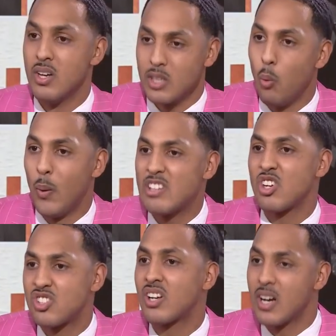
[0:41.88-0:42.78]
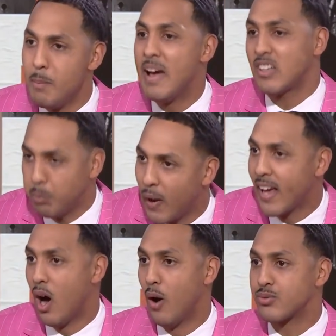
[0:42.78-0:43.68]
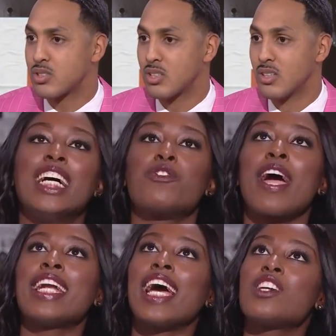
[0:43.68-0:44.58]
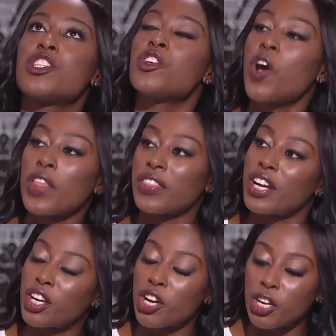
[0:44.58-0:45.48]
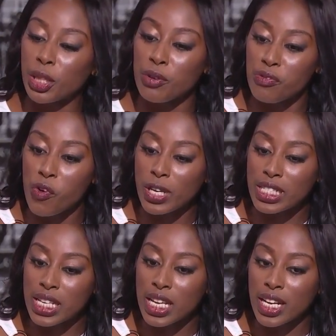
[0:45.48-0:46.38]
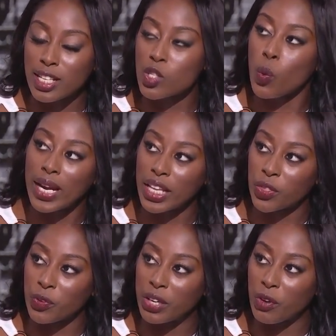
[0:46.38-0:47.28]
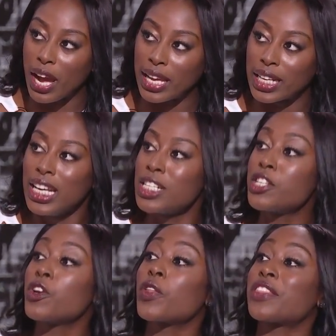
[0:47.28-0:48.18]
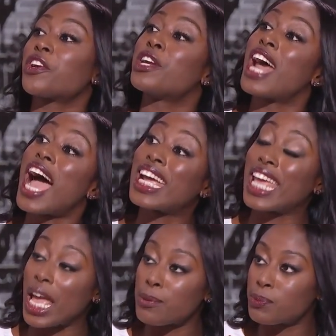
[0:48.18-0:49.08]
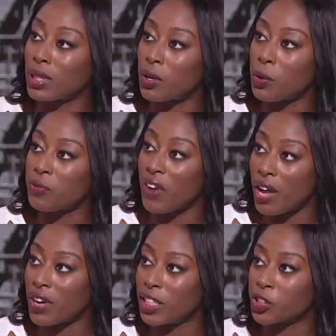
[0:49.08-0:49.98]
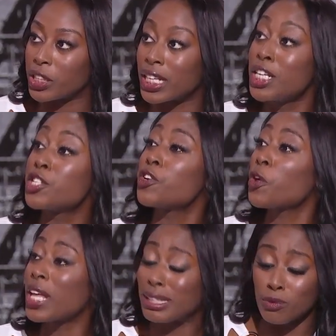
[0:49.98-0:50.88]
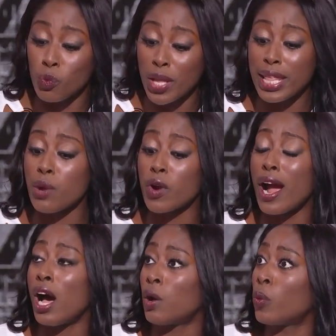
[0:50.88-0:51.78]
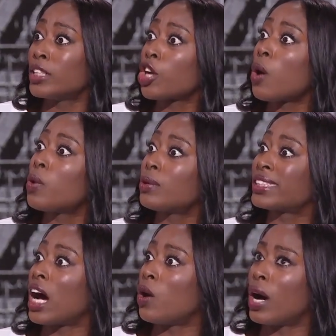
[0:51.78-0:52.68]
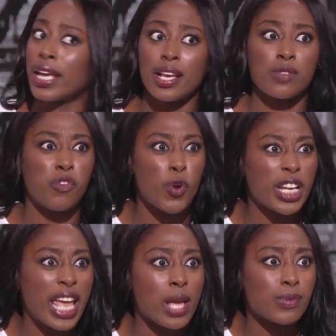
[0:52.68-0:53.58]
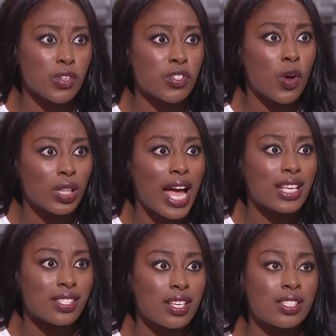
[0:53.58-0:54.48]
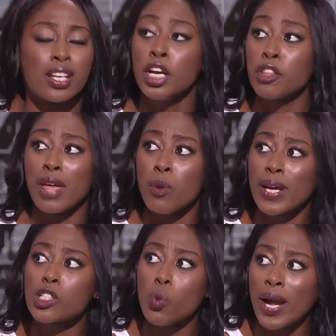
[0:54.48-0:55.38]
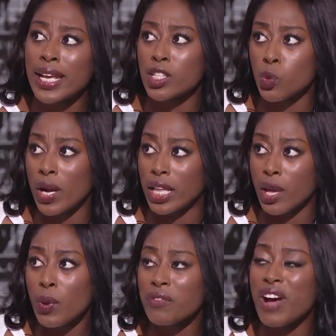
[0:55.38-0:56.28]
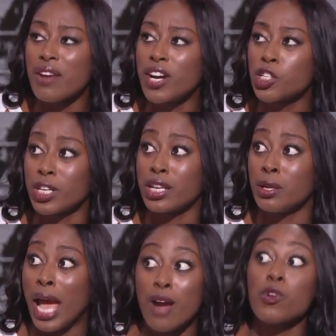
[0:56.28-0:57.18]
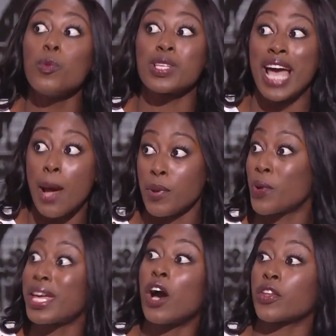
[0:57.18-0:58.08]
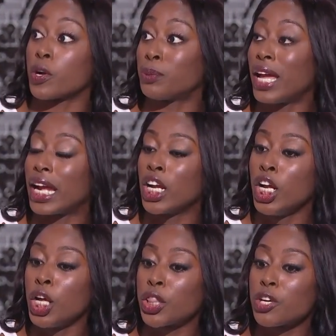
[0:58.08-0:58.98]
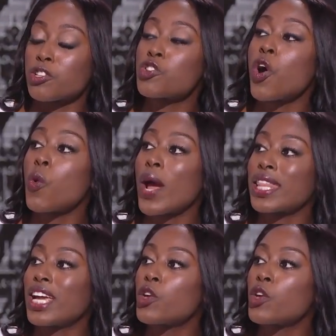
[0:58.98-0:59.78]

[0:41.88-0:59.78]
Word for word: the Wizards are going to make the playoffs. Right now, do you know that they're currently 14 and 23, Ryan? Do you know that they're nine games below 500? Do you know that when they were, uh, when John Wall was out, I guess 40 games or so last season, they went 20 and 20. They went 500, and everyone was happy with how they were playing. There's no way that